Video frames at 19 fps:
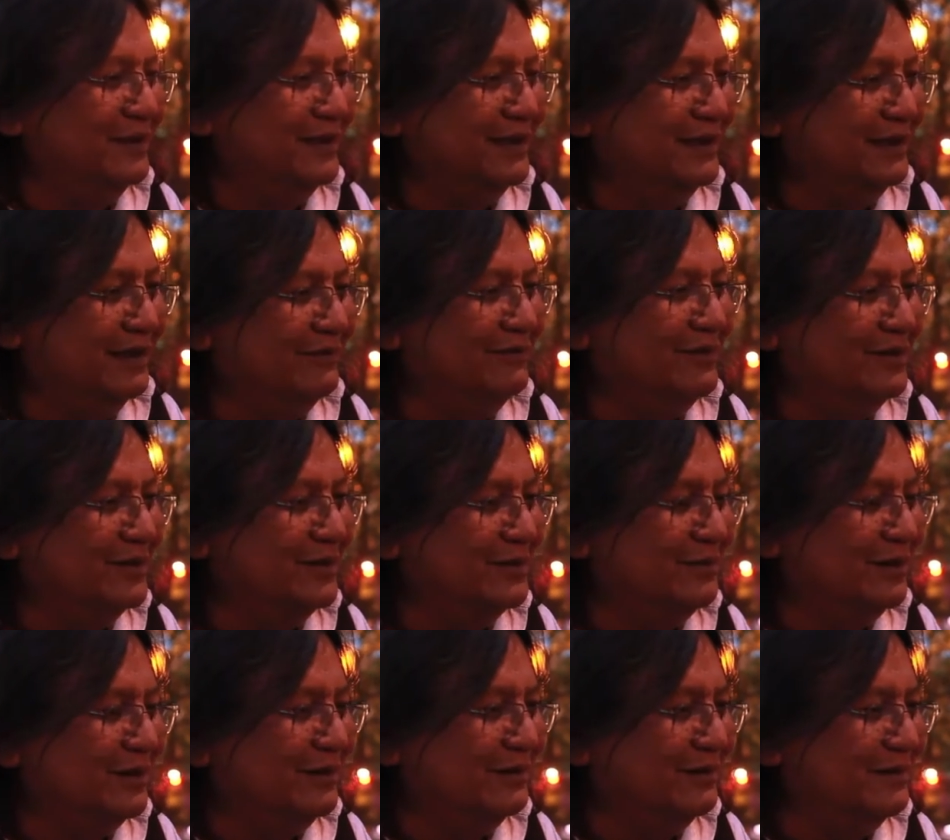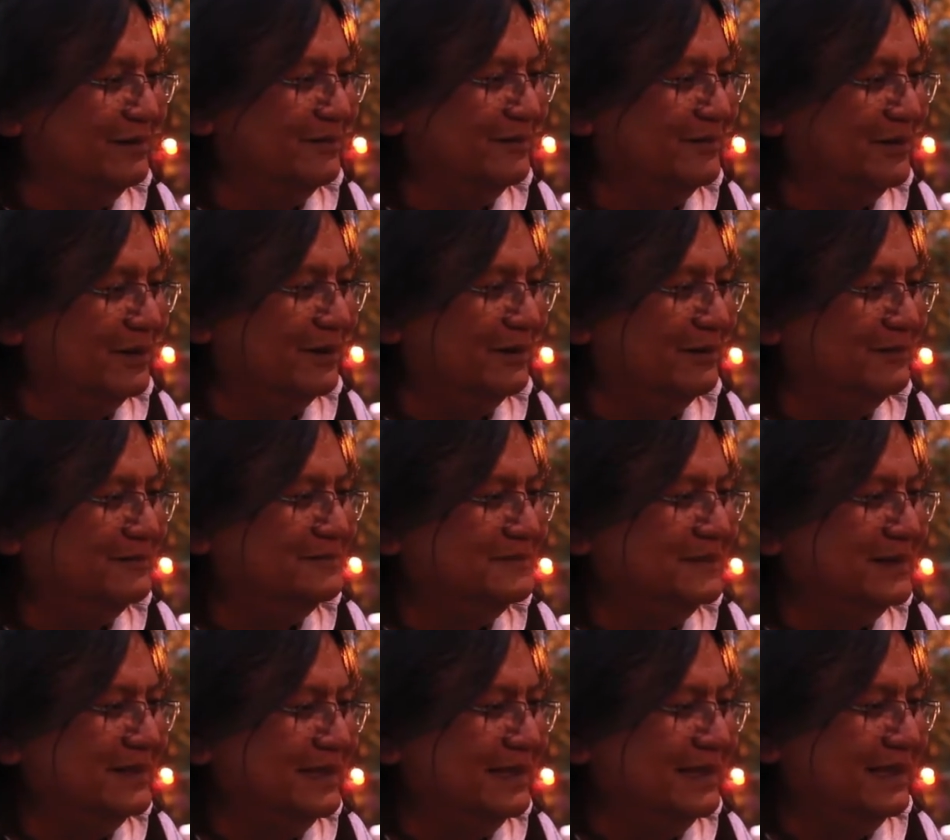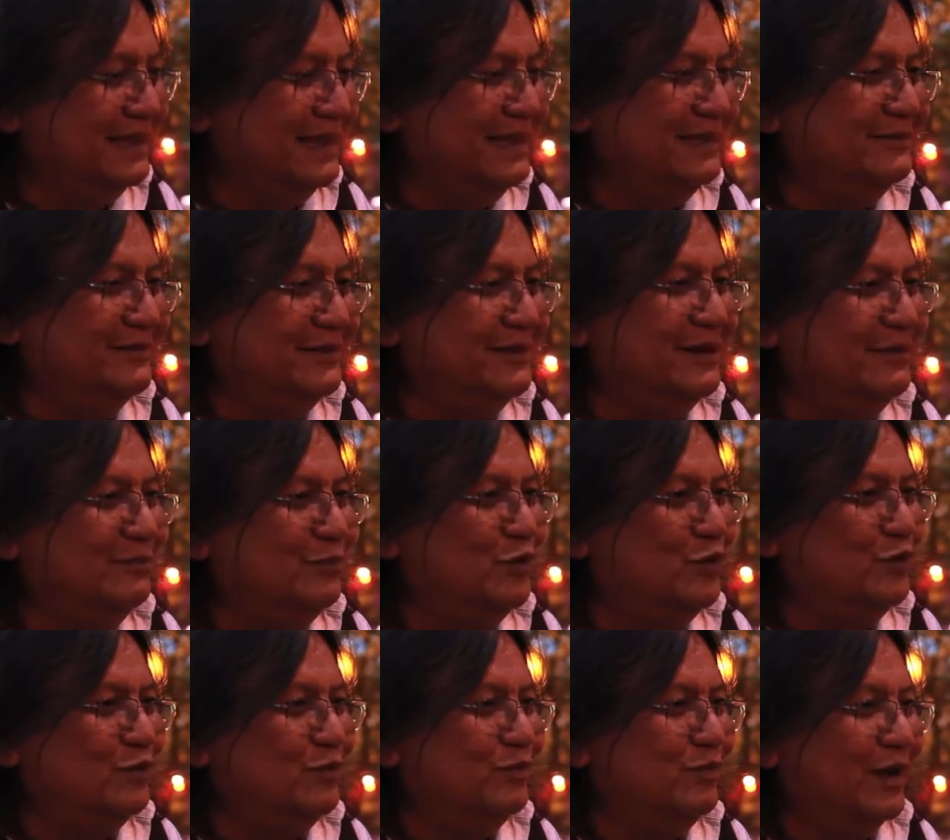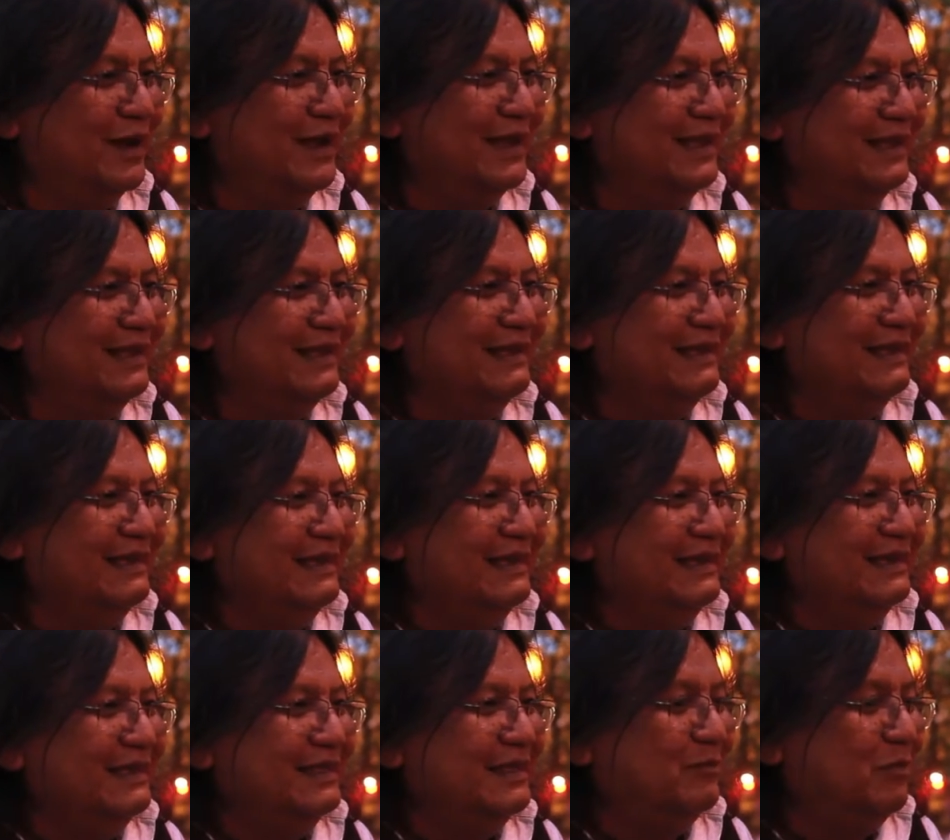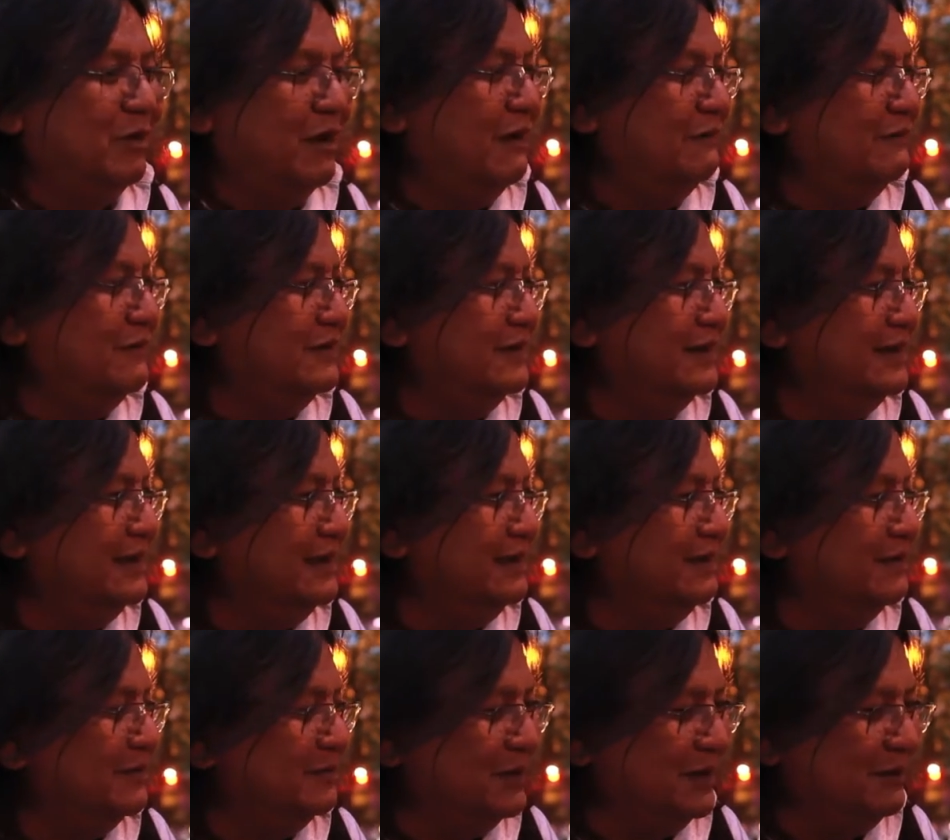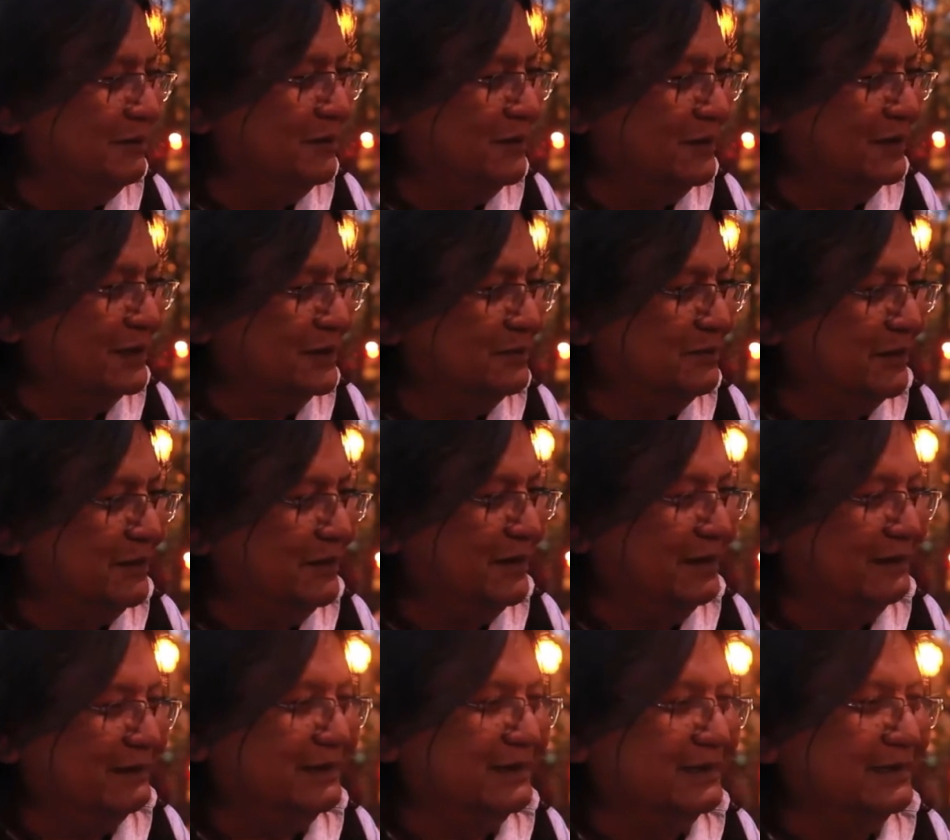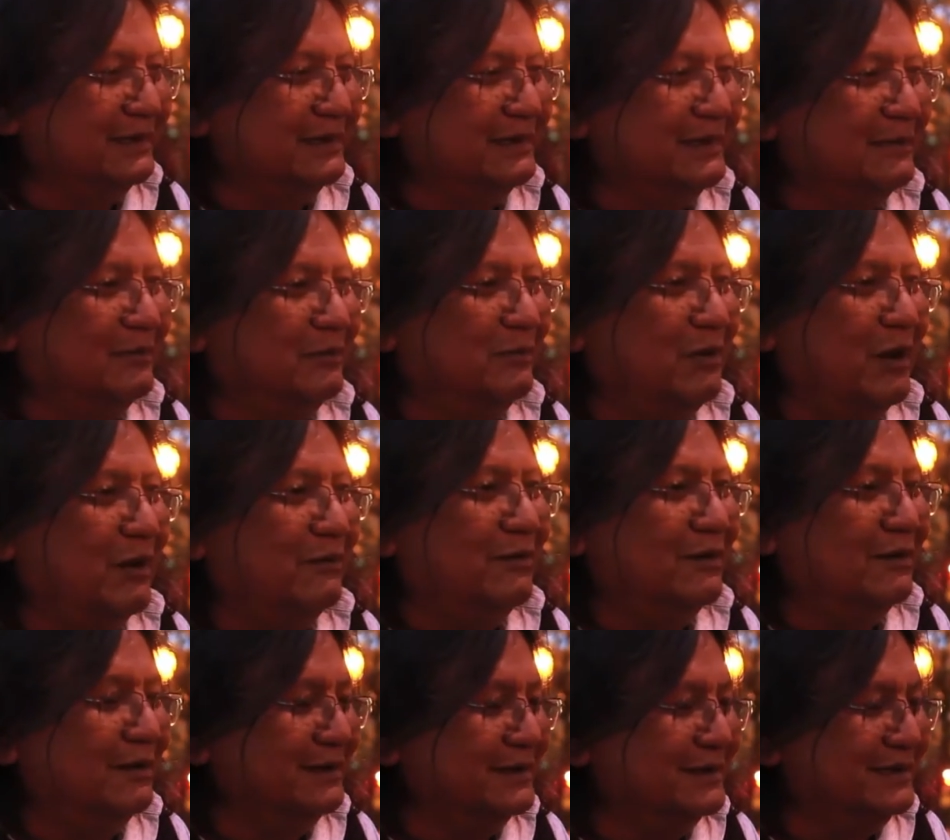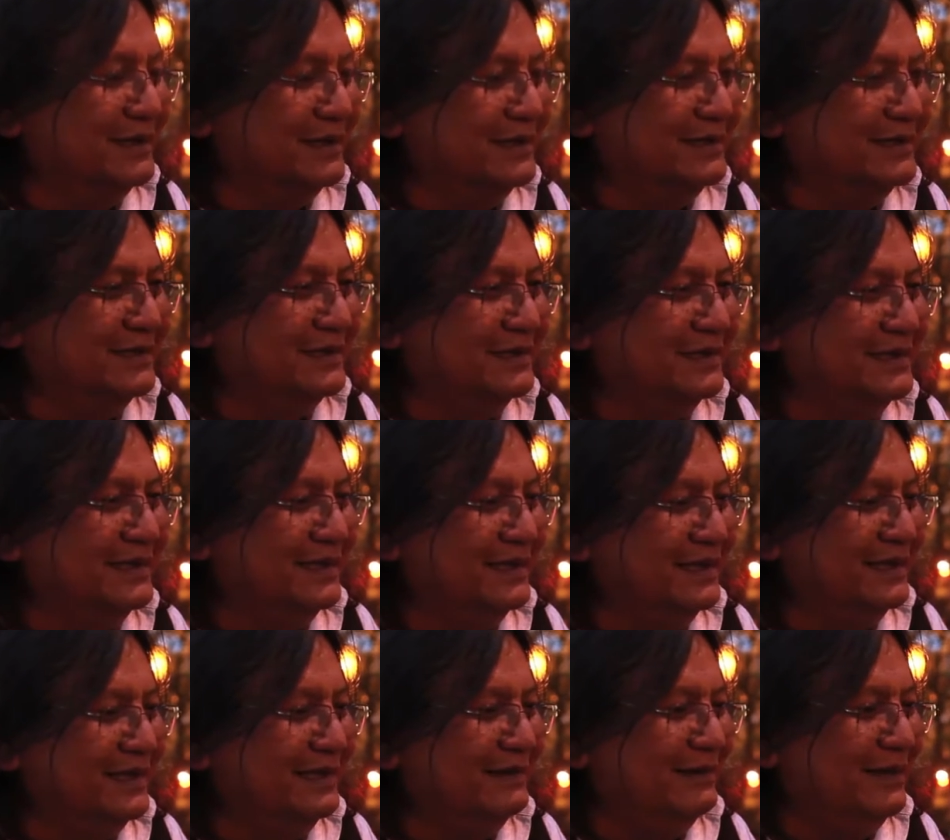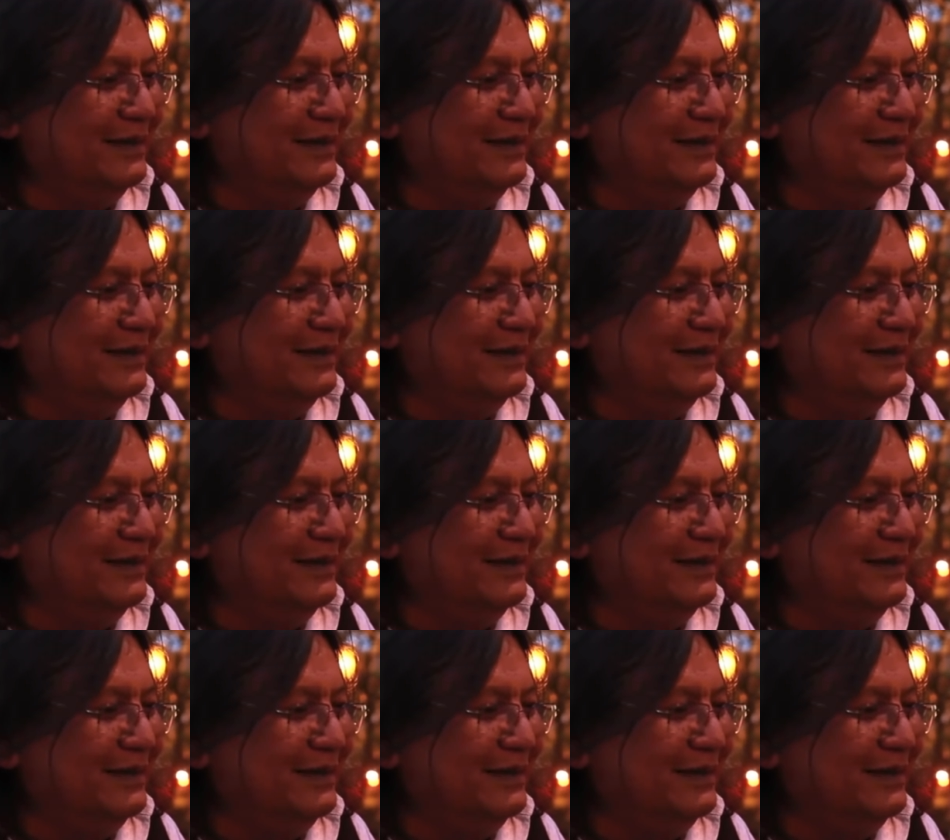of the struggle, you know. He's very moved by the poverty our people experience, the powerlessness, and he